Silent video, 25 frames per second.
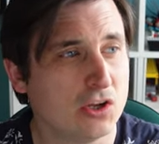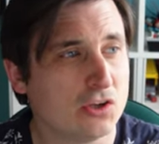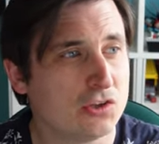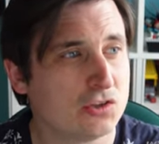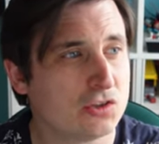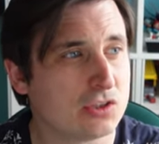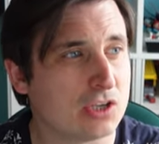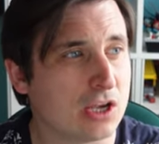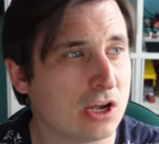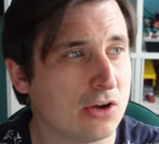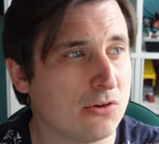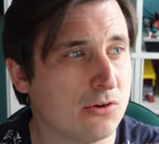
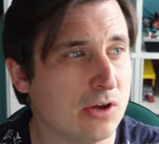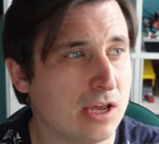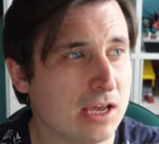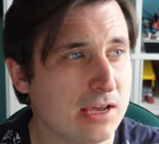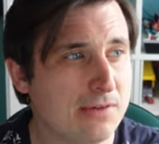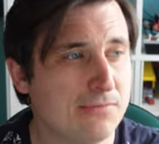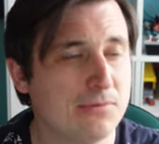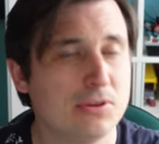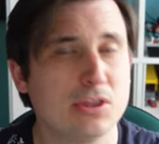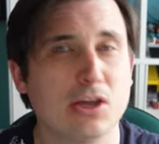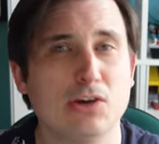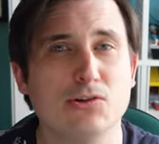So
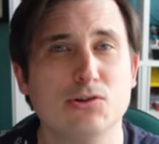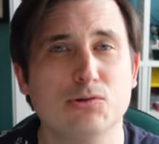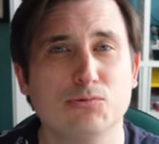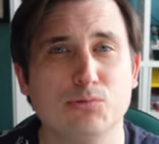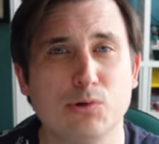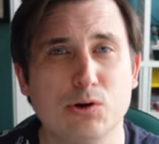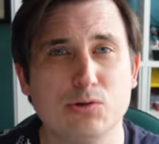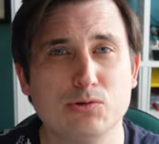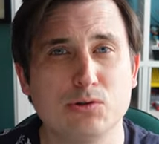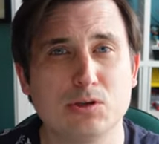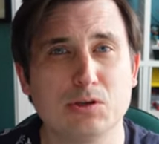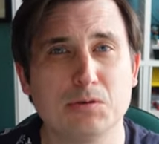even though the
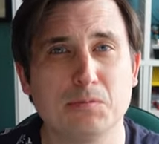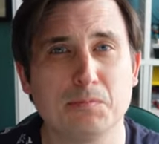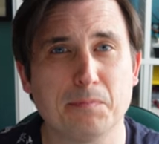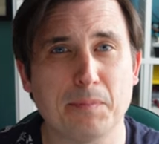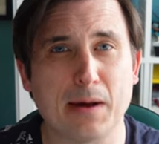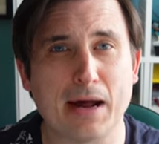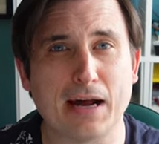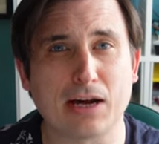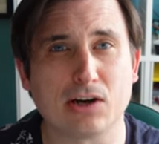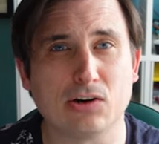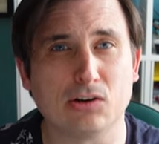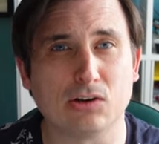router's
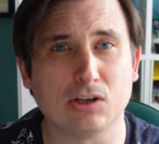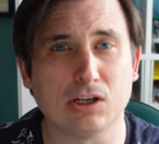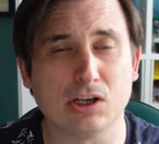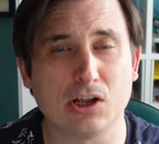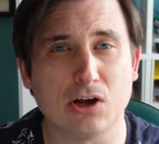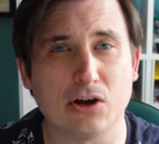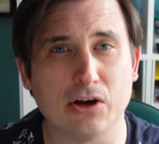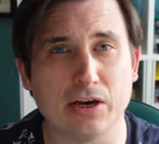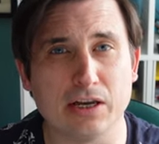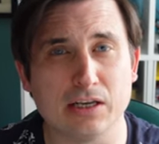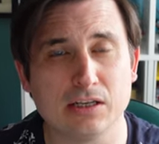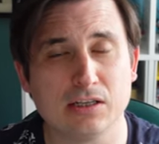back
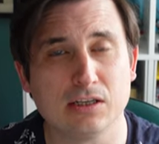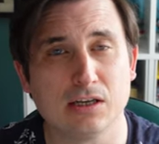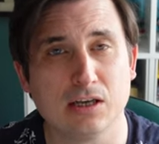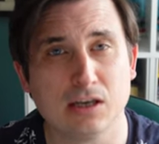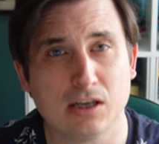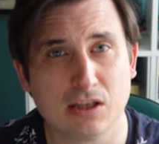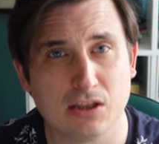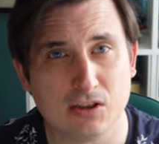online,